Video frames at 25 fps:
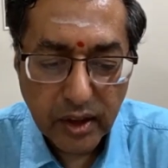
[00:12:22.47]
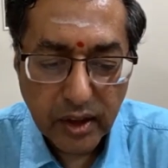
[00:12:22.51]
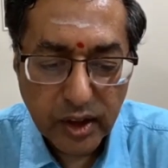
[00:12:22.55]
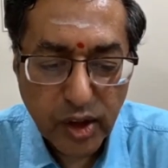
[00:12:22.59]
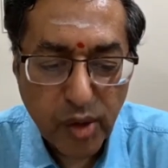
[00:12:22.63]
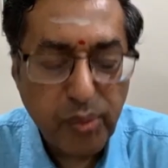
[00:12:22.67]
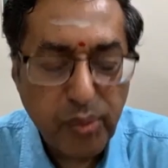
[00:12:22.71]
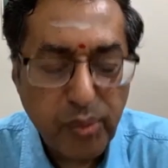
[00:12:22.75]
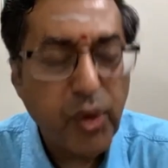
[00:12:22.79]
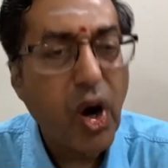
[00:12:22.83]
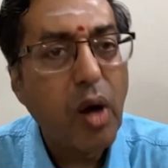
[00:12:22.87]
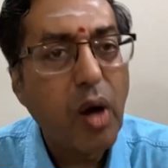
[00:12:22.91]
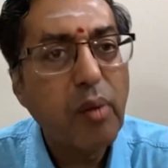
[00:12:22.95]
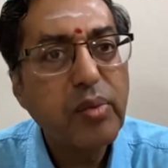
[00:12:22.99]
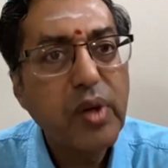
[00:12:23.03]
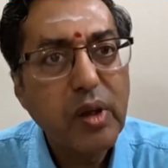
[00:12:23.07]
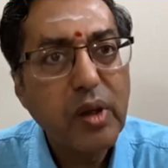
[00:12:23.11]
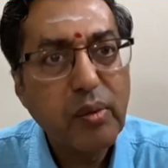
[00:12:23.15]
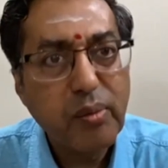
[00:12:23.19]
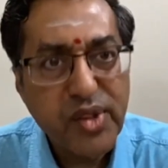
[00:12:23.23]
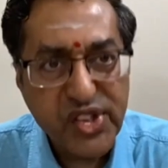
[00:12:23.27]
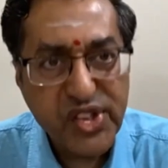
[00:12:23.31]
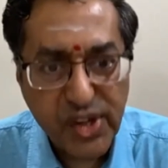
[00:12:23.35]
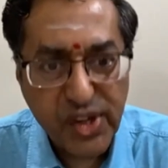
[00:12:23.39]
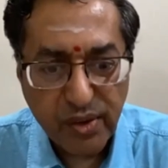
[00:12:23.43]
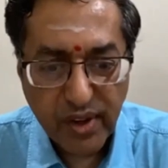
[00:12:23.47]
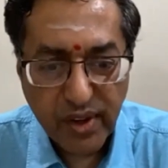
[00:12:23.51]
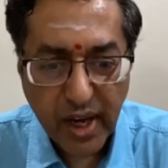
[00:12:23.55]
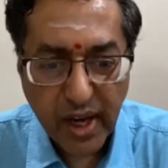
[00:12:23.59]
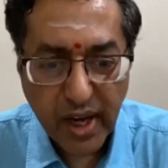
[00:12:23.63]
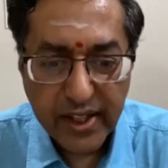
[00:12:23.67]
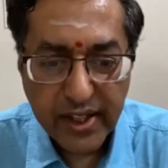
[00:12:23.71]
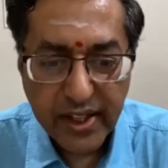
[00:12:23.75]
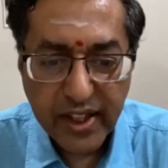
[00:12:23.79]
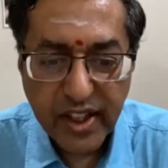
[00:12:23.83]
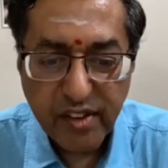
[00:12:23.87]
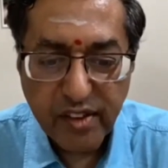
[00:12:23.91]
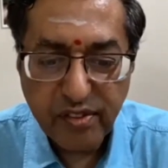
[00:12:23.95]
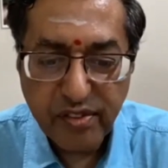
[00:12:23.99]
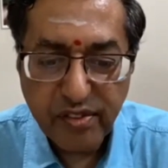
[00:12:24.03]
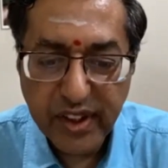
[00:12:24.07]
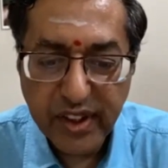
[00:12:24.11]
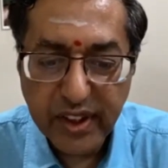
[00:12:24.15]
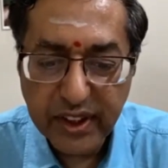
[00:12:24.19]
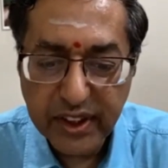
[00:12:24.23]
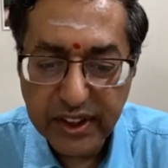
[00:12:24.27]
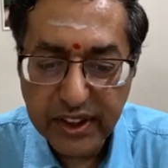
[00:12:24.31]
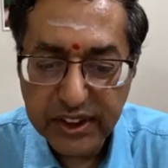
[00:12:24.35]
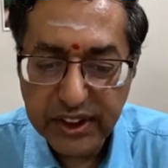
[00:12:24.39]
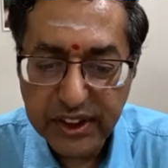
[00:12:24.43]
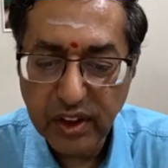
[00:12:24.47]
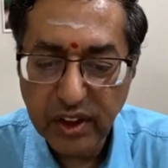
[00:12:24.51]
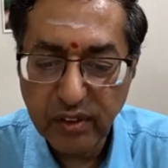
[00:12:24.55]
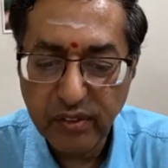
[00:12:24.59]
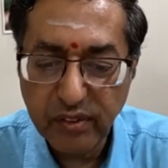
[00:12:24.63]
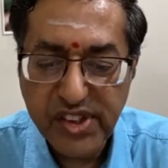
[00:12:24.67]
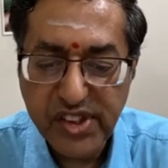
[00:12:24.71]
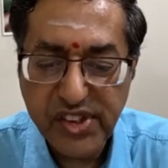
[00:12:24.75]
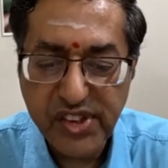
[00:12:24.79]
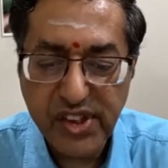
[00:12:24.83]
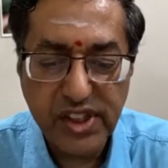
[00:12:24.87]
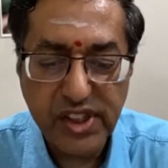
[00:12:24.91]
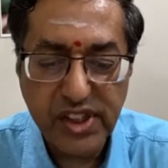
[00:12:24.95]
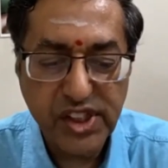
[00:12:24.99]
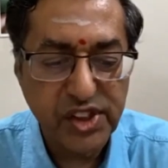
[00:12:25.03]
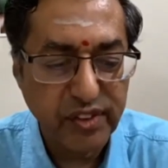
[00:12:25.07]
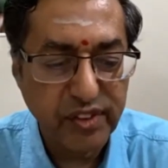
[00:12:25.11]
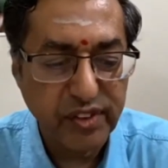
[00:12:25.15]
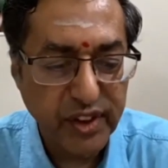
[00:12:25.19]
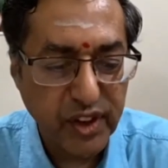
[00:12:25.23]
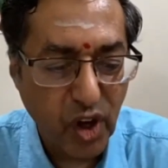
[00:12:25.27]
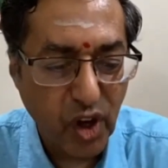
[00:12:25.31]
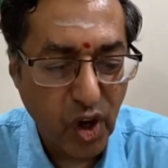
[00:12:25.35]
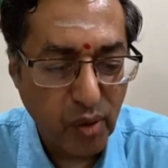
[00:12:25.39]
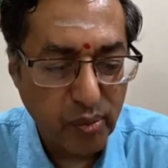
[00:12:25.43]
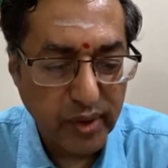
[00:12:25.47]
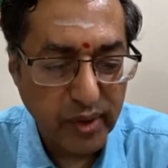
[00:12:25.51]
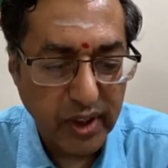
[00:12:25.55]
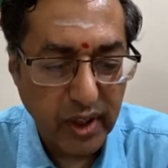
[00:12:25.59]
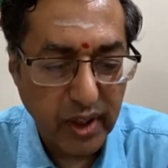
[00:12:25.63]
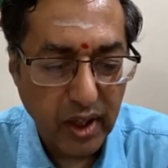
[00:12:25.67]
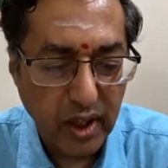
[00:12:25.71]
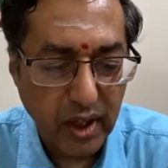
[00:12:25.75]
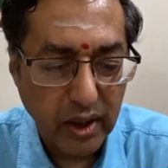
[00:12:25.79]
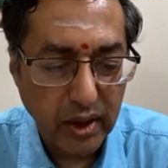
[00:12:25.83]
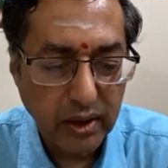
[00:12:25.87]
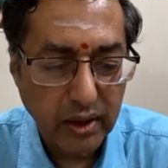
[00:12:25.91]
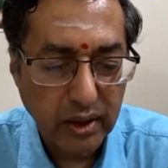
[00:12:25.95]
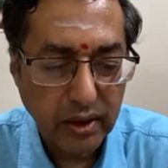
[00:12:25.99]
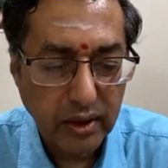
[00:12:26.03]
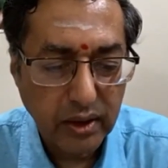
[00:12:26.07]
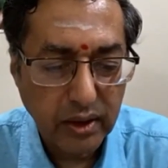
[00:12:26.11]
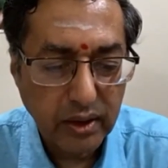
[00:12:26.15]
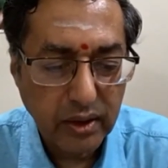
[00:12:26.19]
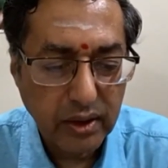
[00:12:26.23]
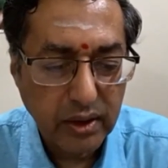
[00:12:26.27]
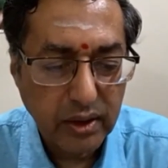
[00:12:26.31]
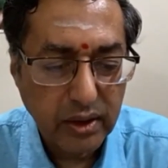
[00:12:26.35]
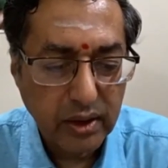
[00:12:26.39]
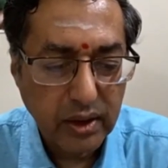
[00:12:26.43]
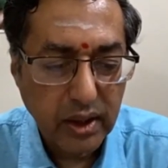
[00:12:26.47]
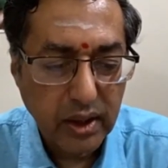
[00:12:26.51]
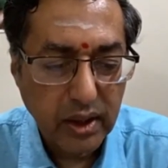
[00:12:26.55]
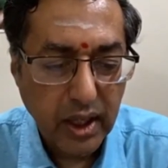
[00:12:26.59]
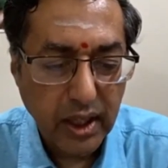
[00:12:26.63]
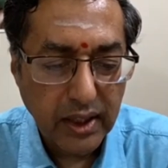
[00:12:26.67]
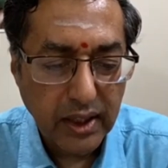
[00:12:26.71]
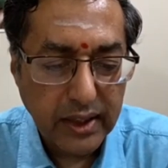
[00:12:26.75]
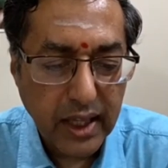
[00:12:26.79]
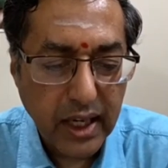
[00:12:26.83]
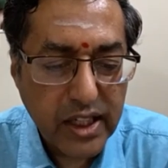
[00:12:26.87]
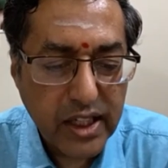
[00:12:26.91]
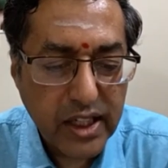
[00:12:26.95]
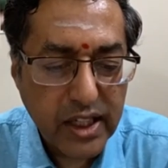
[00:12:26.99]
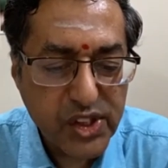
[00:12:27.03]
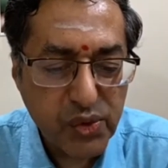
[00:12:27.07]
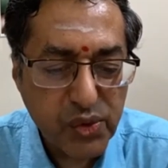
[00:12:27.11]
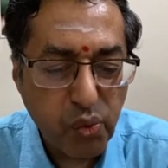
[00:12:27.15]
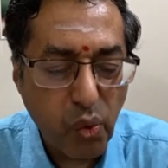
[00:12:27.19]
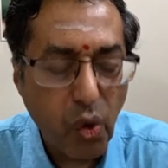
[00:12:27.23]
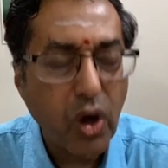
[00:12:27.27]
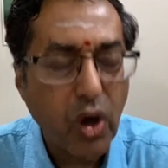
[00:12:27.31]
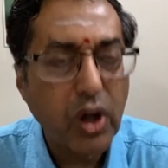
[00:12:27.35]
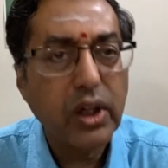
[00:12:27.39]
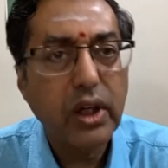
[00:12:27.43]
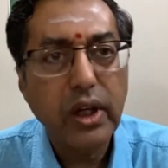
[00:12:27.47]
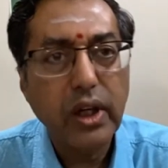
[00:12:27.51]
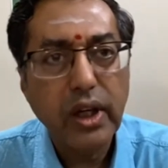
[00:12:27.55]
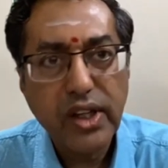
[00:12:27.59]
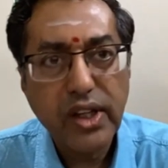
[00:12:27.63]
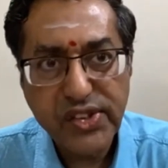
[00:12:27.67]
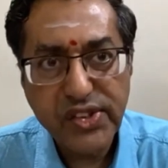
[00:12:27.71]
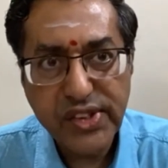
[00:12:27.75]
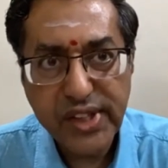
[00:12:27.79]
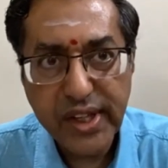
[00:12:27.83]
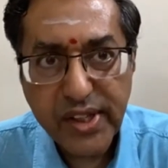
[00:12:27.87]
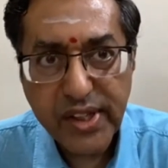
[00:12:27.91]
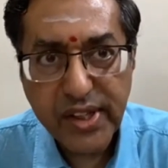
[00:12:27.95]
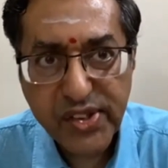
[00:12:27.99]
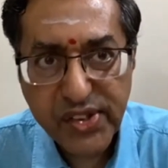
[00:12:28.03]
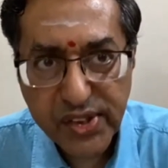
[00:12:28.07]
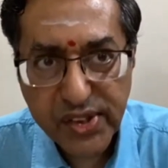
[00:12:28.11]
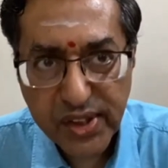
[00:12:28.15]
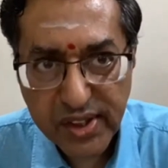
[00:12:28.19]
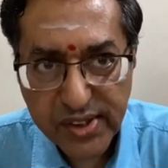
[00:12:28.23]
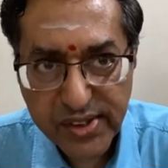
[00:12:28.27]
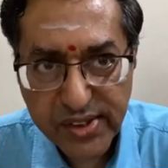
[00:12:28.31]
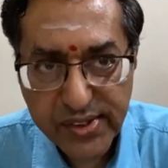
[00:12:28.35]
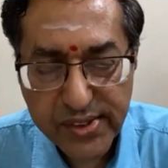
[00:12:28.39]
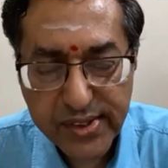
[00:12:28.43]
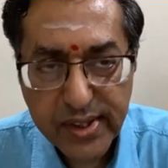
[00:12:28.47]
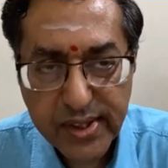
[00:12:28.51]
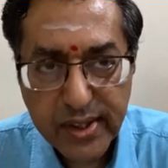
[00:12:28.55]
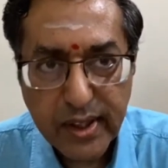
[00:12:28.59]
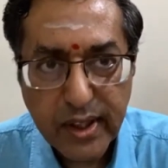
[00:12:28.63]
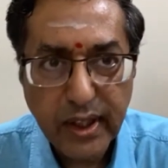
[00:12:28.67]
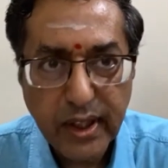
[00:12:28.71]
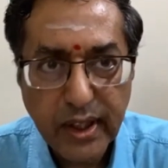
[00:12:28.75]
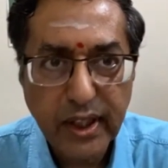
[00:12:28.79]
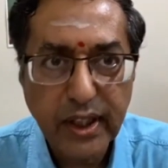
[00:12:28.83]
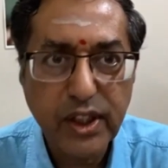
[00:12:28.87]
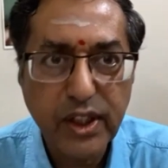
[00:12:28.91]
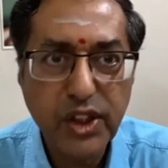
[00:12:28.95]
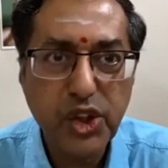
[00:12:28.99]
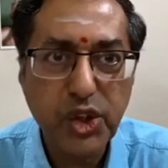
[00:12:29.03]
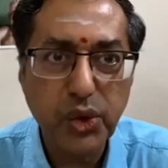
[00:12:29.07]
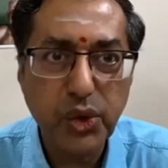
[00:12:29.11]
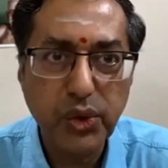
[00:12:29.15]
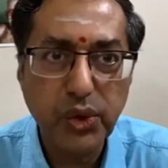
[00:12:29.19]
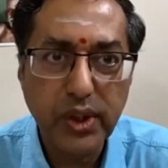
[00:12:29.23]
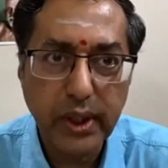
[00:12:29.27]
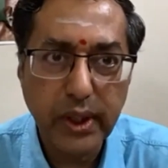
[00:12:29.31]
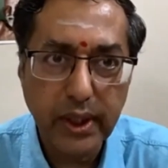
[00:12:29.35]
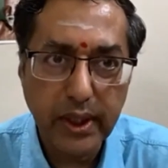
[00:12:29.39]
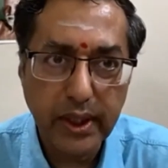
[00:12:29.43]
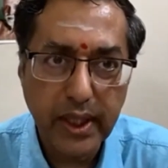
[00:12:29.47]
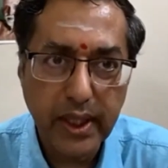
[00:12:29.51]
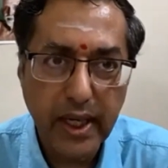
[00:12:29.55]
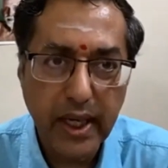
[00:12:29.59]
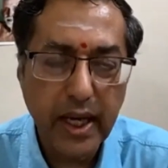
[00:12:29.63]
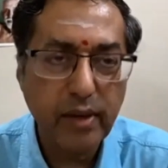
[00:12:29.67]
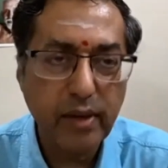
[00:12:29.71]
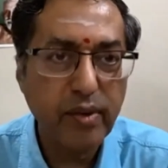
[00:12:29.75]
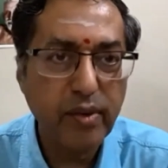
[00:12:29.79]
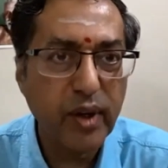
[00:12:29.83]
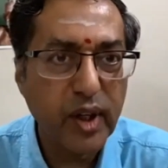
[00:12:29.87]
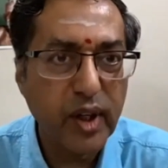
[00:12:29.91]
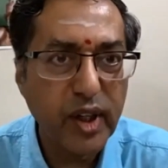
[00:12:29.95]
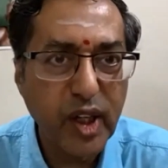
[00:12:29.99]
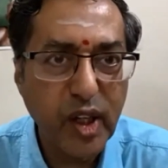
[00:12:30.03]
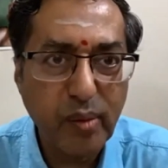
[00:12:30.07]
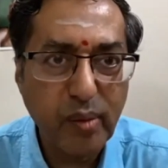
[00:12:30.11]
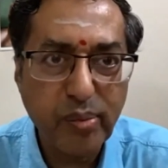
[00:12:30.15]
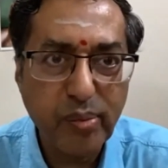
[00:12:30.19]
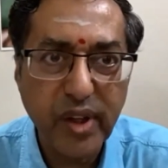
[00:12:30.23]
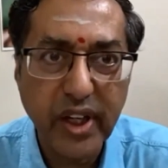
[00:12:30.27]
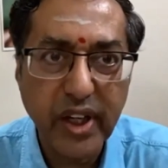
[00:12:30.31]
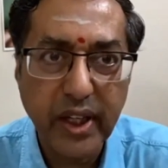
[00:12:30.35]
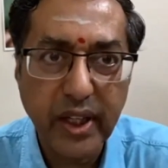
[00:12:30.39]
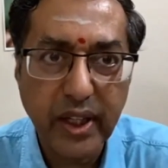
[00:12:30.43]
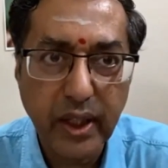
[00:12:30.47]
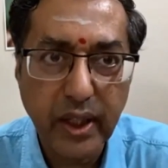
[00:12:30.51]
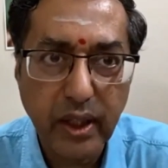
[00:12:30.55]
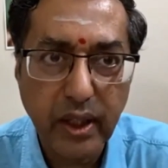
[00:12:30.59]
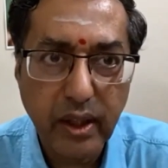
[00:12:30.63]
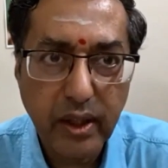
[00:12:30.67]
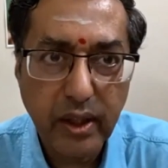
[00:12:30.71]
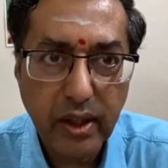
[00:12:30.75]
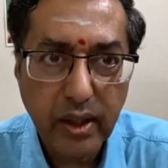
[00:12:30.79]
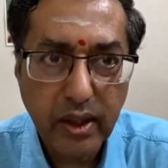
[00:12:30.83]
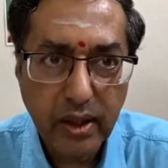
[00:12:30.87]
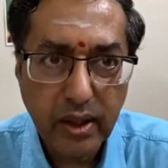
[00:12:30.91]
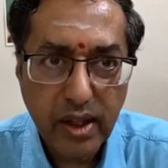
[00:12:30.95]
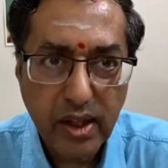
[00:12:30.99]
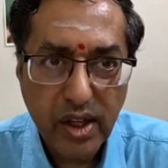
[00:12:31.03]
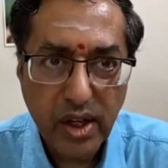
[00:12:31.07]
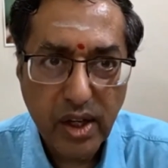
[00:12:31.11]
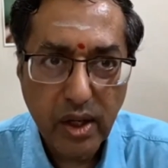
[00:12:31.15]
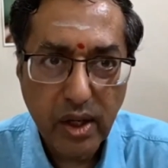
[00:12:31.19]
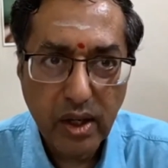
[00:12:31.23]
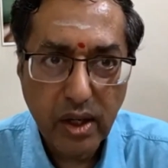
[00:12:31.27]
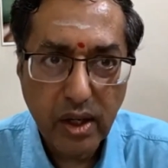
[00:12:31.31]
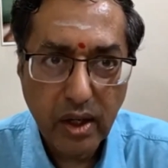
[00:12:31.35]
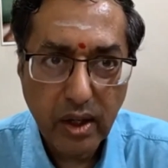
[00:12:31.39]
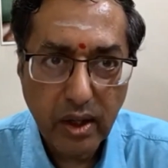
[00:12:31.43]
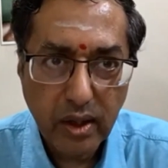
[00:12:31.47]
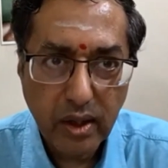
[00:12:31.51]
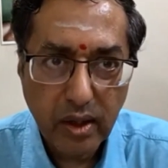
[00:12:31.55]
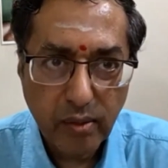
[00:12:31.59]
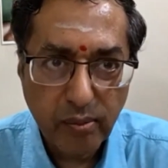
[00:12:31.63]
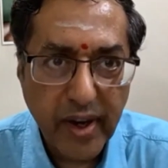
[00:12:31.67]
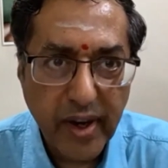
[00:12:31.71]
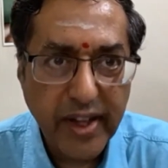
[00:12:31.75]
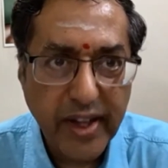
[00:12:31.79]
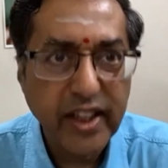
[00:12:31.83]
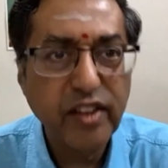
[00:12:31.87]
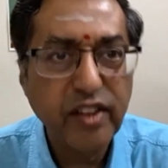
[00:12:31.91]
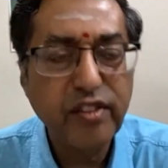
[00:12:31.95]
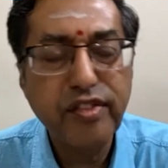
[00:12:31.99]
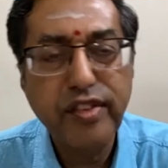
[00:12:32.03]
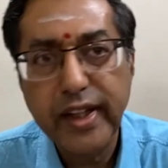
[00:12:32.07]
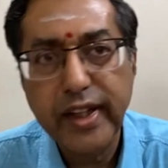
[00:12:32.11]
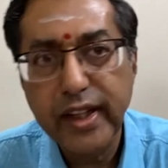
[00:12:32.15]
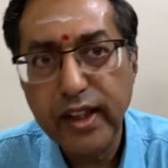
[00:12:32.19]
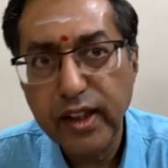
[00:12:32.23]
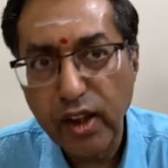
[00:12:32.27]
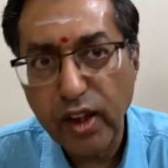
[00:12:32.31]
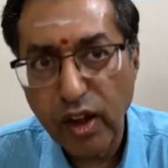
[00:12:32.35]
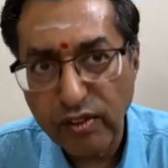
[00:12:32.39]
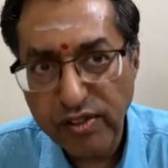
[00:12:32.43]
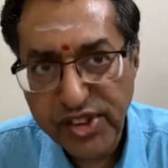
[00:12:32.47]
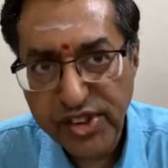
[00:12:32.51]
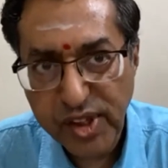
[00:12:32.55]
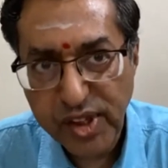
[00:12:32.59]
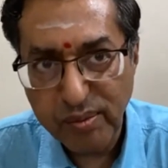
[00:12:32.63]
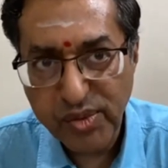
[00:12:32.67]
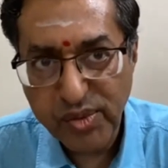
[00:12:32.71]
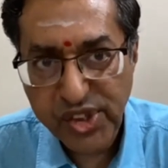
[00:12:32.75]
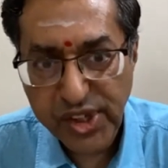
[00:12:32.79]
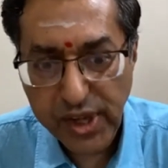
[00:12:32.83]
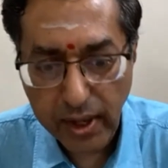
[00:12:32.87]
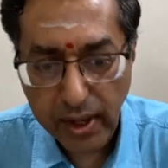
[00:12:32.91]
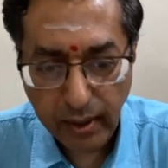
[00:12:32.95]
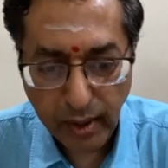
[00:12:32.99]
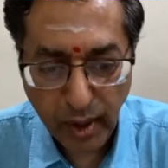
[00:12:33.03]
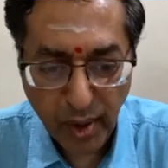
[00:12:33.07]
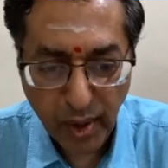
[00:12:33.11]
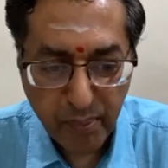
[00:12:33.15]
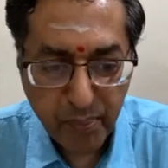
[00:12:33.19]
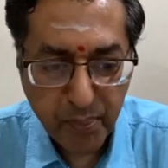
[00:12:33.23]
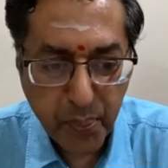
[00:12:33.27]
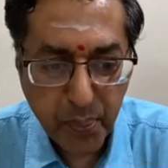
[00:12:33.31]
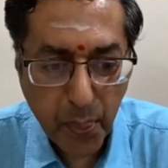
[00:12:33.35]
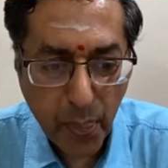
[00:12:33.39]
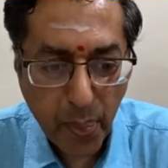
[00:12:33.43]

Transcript: The problem is our identification with such phenomena. And that is what sinks us into the ever-deepening minefield of samsara.